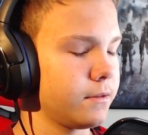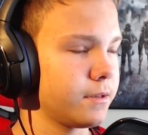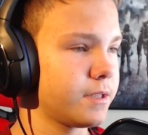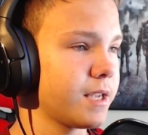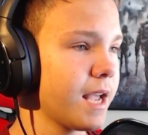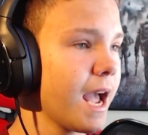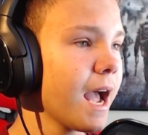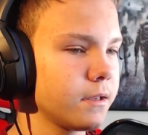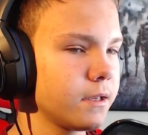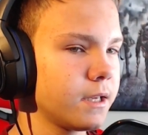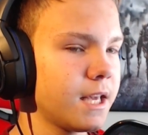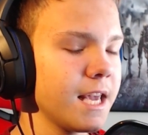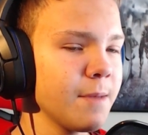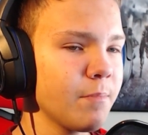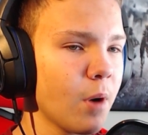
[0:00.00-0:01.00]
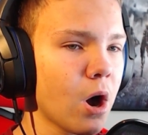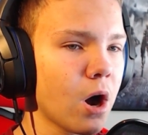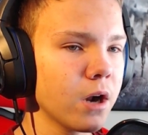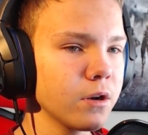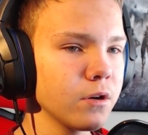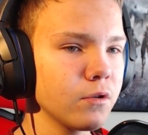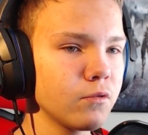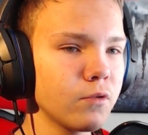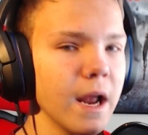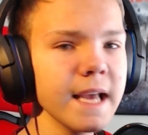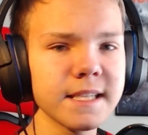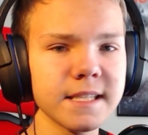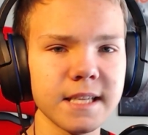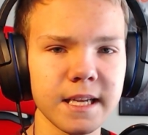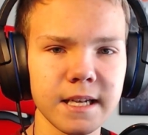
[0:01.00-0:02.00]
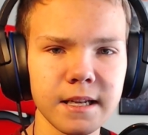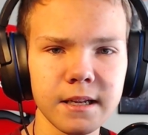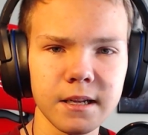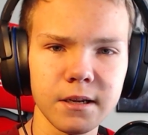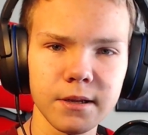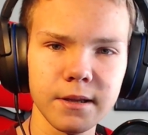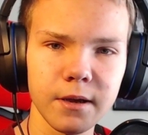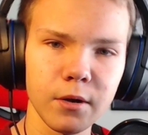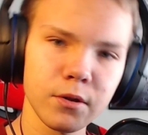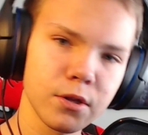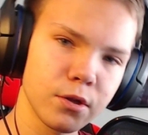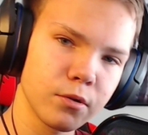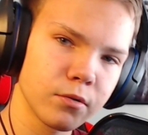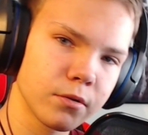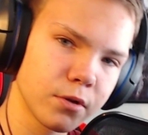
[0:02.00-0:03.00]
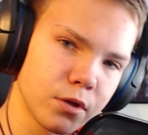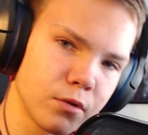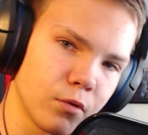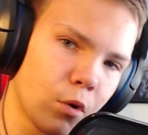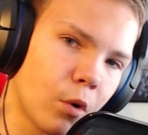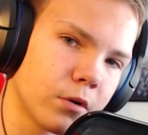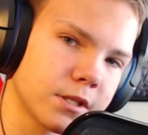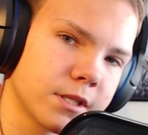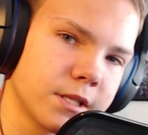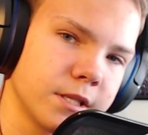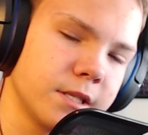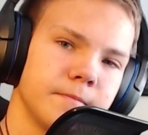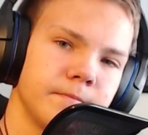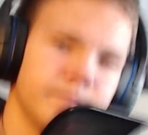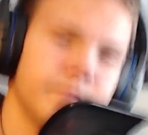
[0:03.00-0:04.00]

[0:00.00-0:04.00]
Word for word: So yeah, keep on racing, you you horses.